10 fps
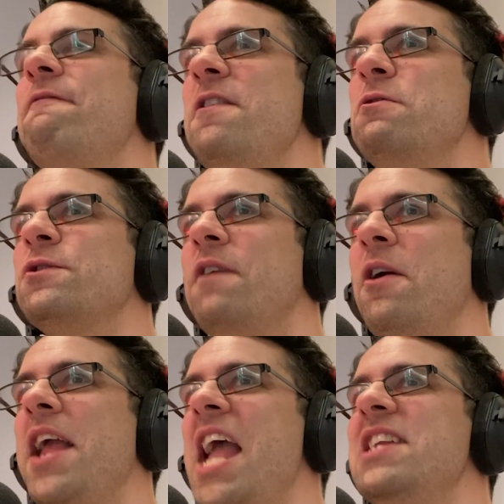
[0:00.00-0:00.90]
feels
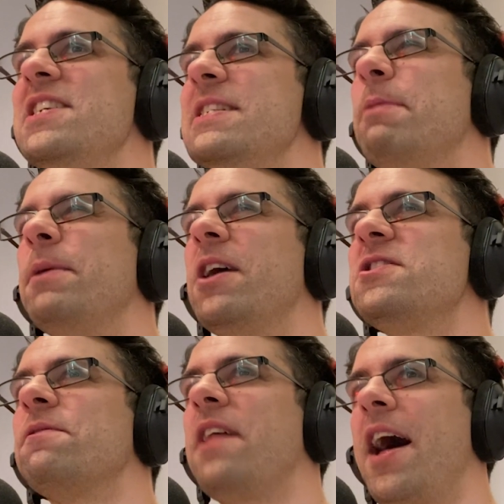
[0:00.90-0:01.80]
very 80s, but
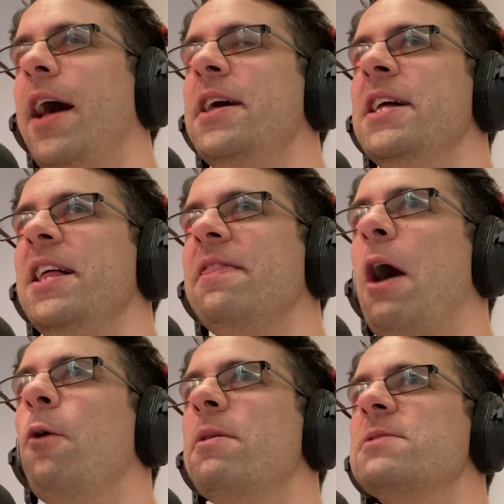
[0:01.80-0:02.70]
because of that almost